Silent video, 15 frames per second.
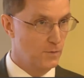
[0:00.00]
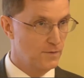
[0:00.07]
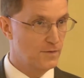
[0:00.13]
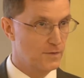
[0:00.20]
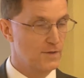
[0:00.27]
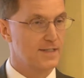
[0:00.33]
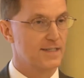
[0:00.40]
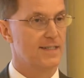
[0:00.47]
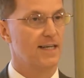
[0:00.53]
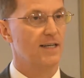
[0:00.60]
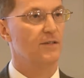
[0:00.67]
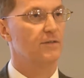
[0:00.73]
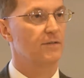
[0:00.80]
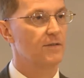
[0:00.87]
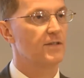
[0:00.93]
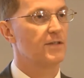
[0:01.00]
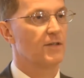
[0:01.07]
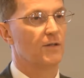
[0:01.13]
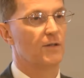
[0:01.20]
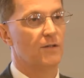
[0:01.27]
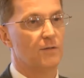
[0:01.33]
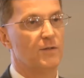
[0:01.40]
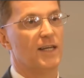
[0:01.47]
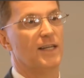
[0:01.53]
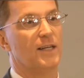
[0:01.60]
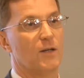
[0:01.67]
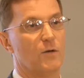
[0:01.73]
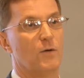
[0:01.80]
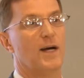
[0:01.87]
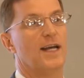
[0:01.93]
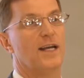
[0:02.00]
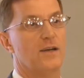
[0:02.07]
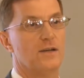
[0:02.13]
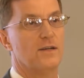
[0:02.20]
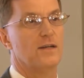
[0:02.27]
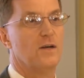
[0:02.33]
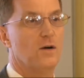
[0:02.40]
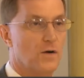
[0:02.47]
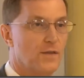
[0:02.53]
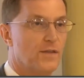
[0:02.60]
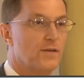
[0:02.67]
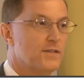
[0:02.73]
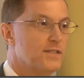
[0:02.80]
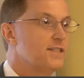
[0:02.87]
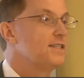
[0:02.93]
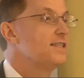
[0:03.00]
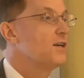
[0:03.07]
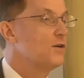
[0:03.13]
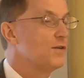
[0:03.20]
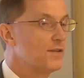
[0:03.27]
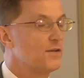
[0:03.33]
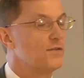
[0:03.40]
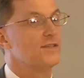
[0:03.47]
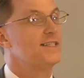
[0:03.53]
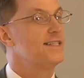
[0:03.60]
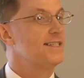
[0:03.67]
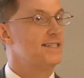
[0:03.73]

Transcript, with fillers: for itself, and so you then acquire authority, authority